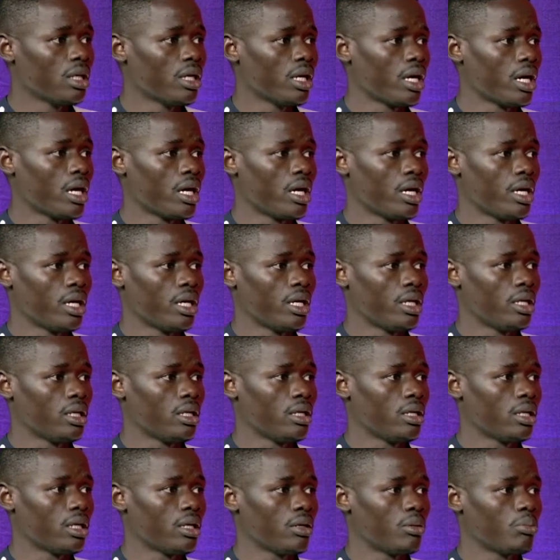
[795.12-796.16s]
yeah,
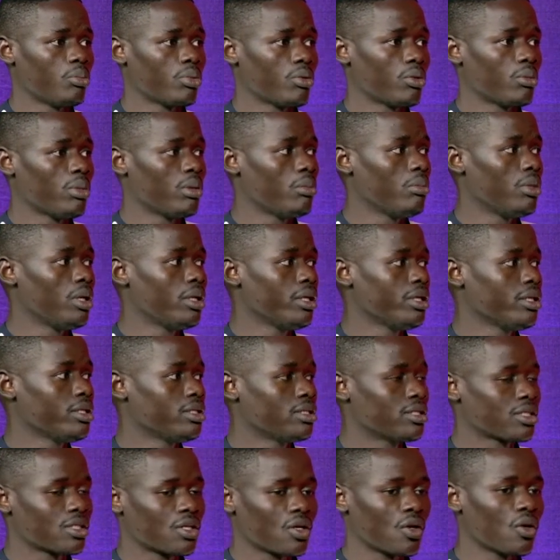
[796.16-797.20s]
and probably
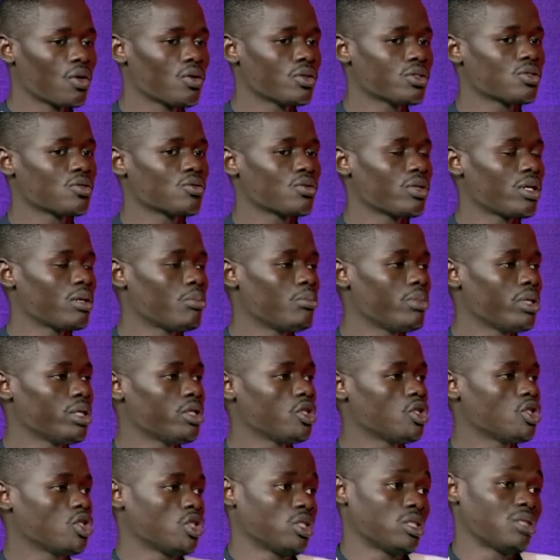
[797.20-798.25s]
it's close to the
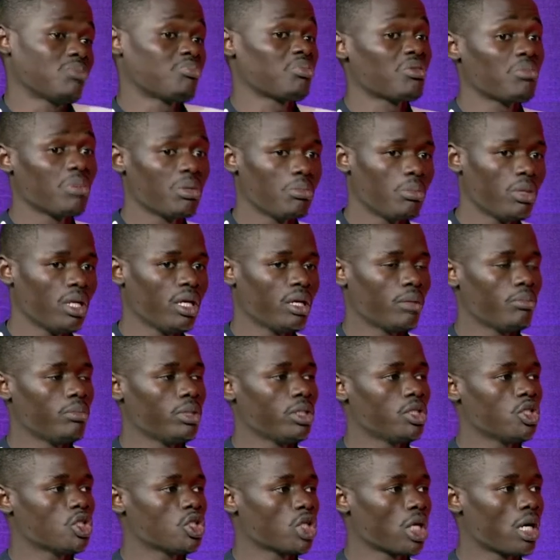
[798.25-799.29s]
beach. It's probably a
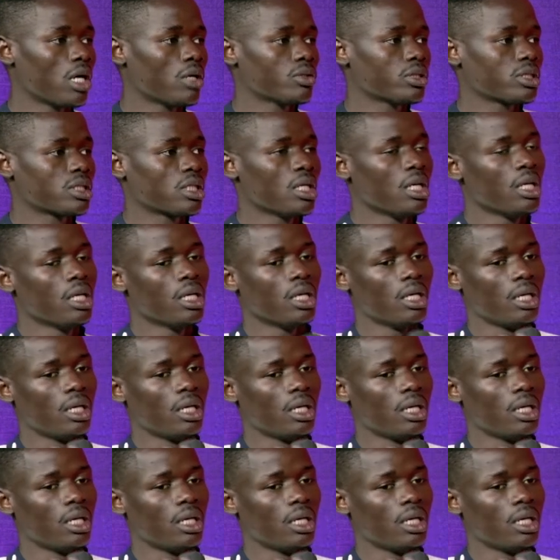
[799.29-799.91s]
beach house.